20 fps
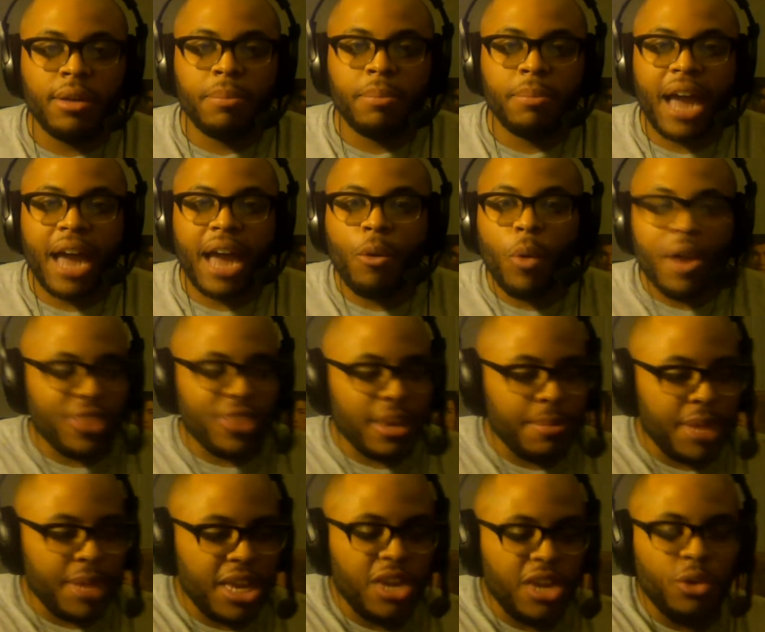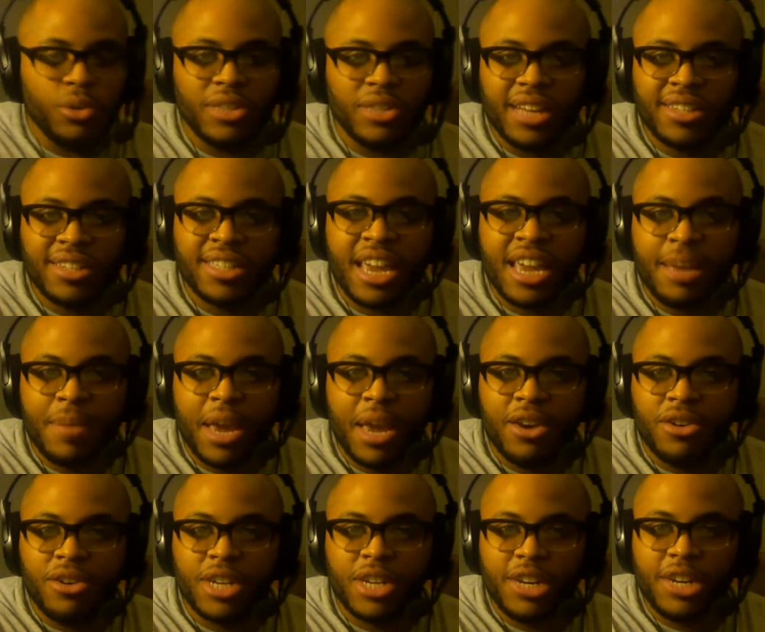But I want them to use that same
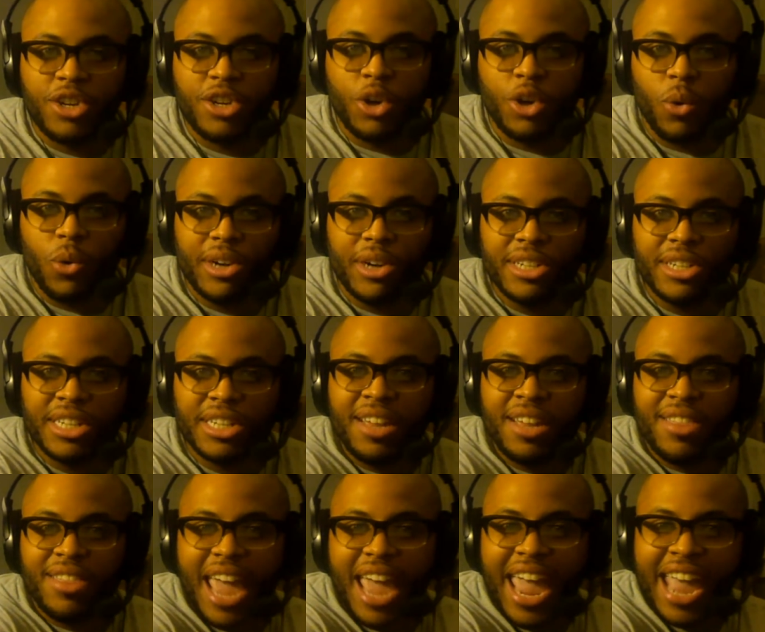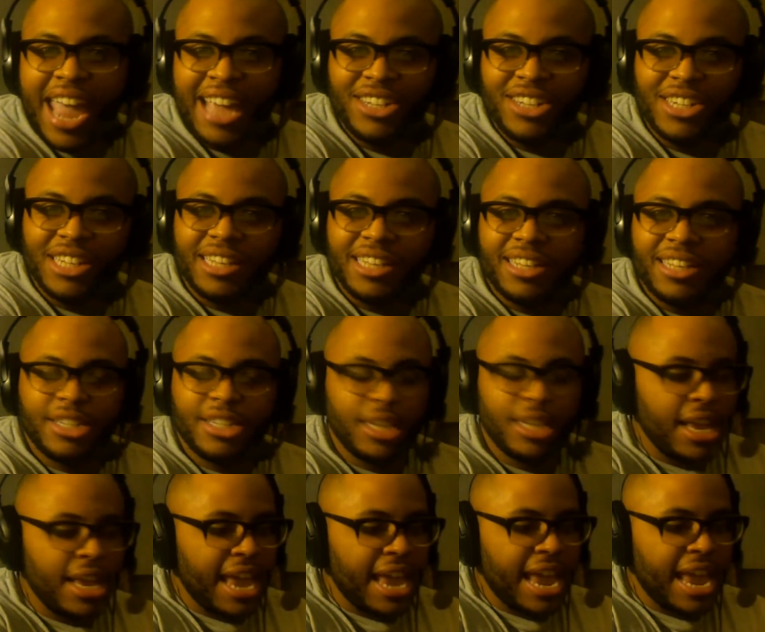energy towards the Angelas
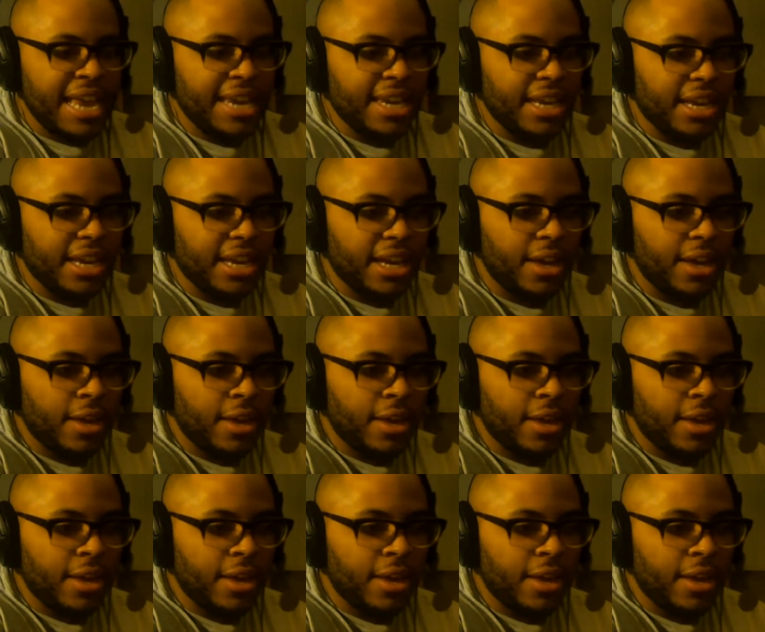and the